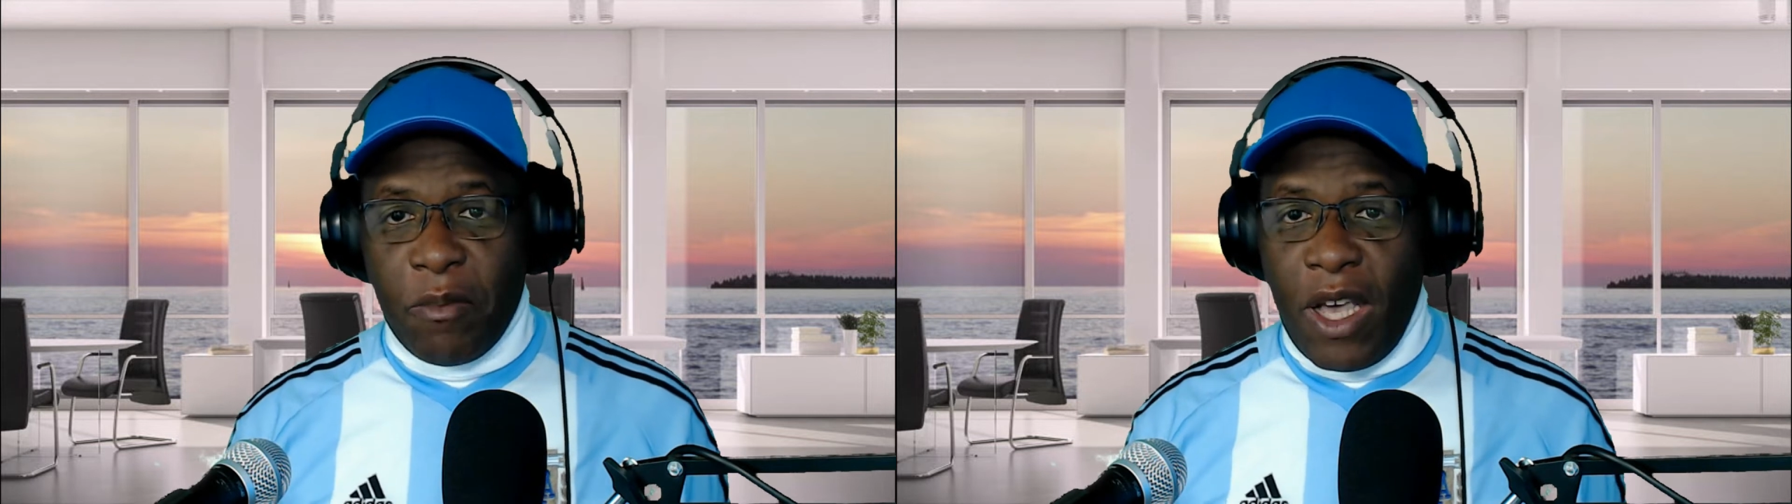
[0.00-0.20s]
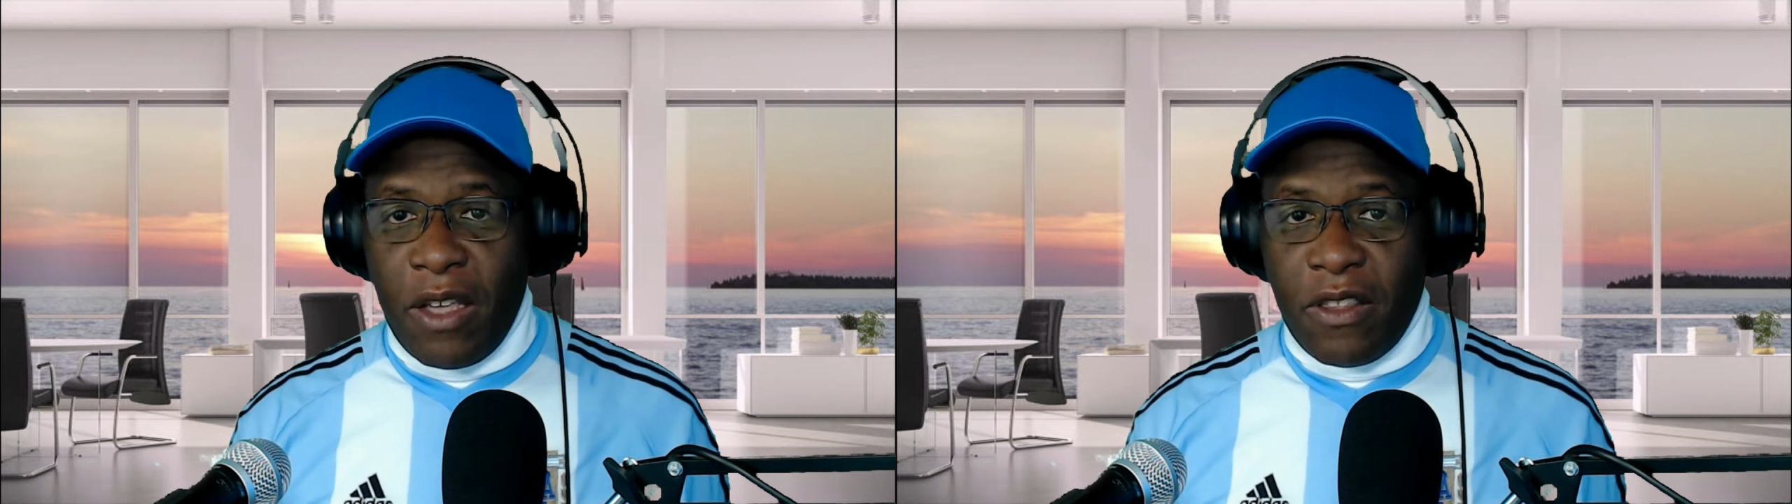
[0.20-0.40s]

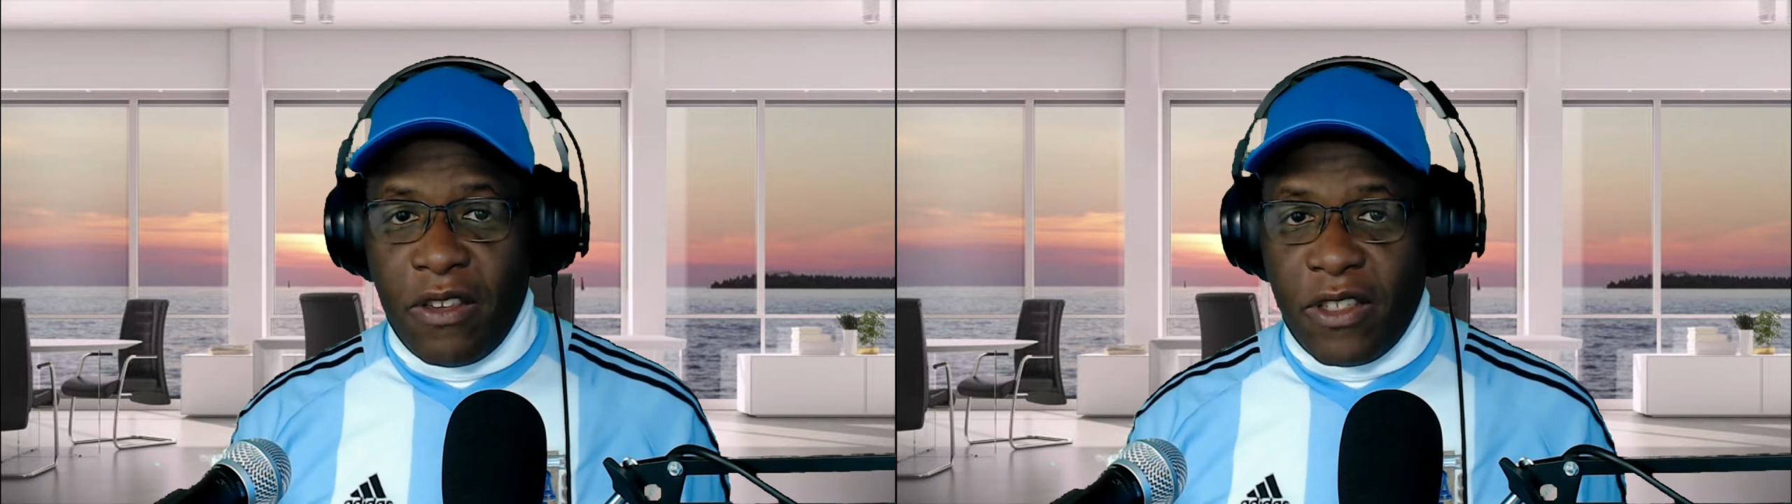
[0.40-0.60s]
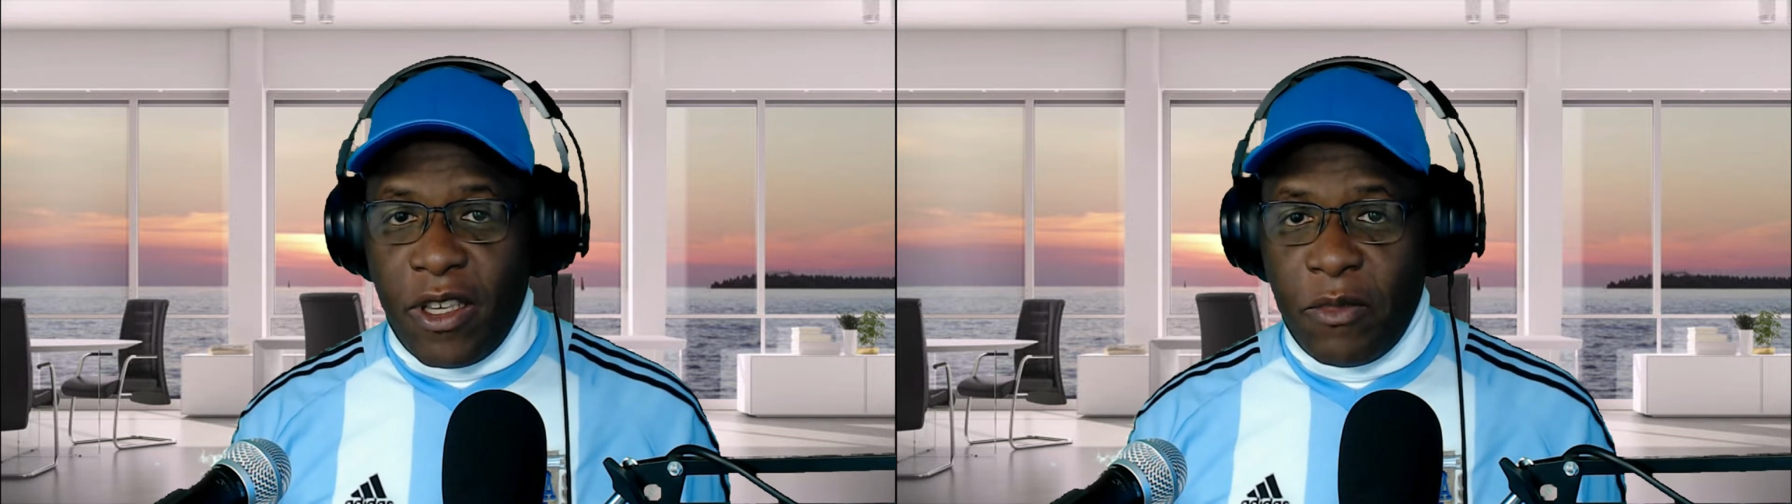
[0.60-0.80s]
about
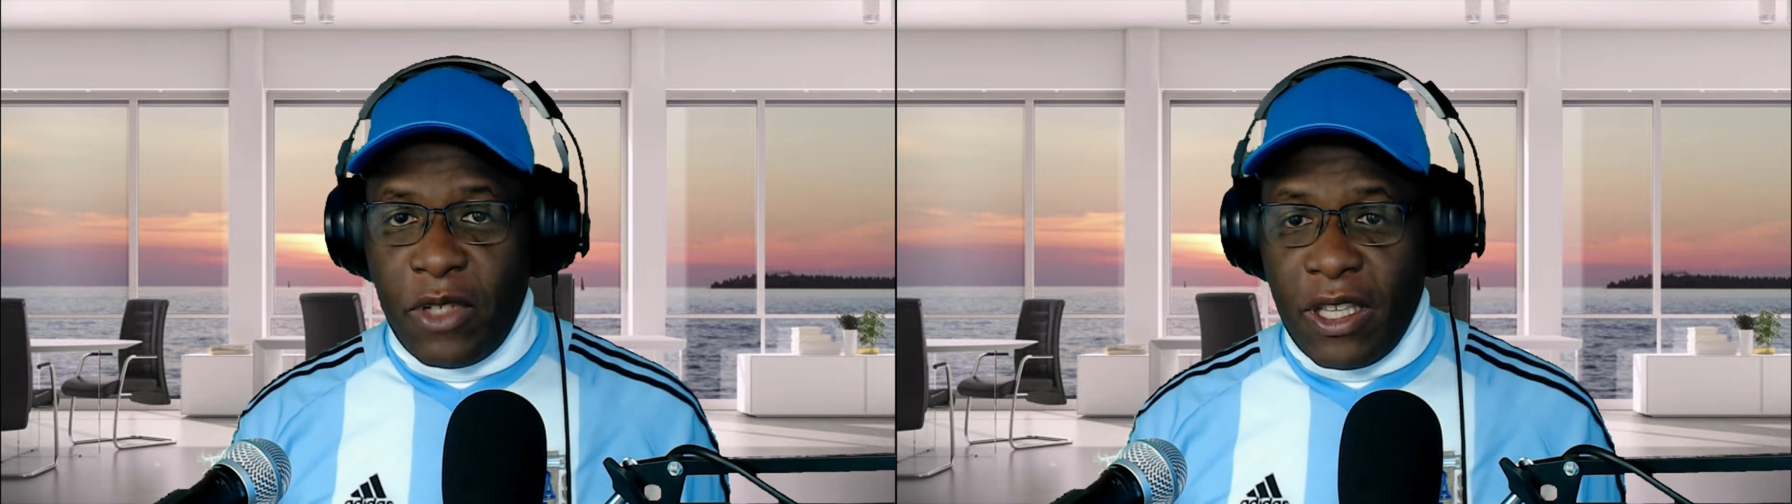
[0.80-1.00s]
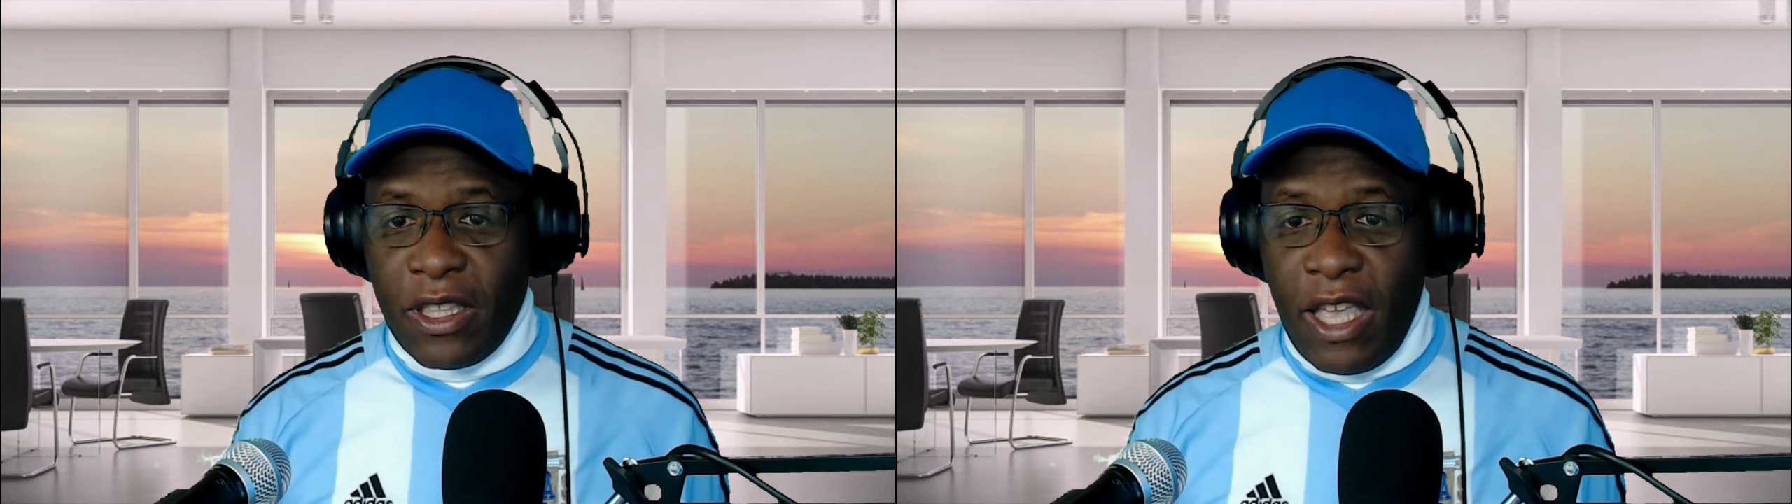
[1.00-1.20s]
the
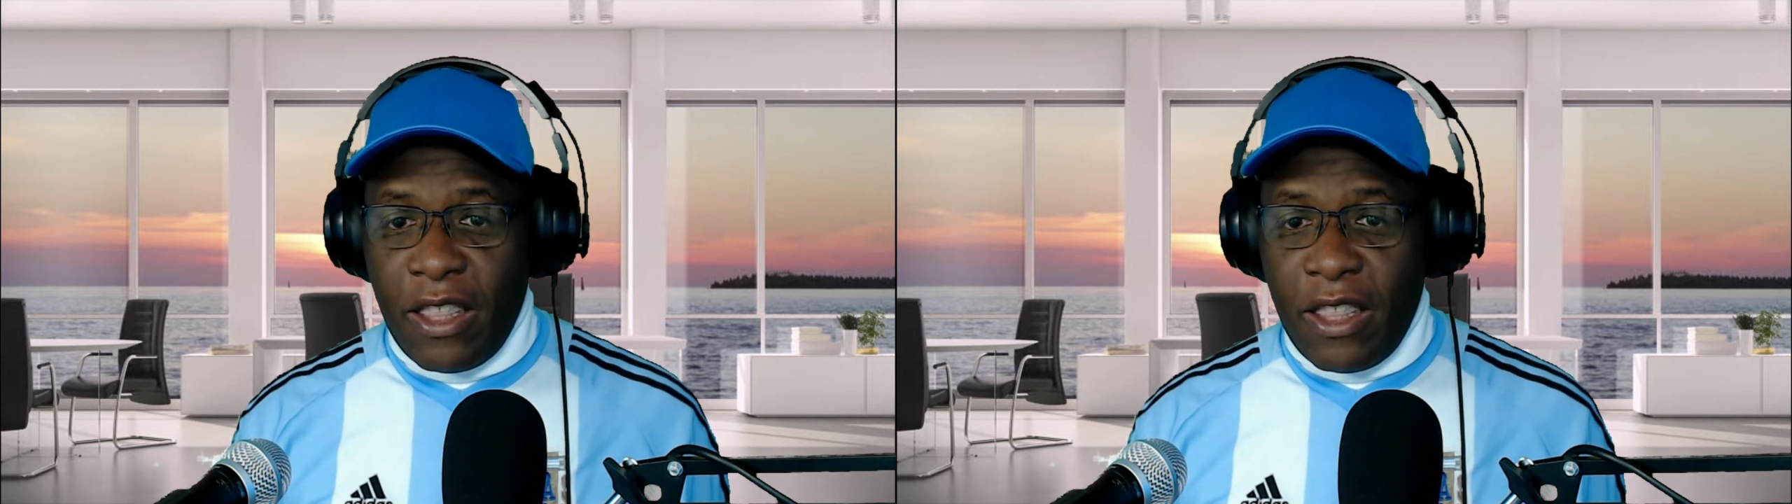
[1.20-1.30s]
subject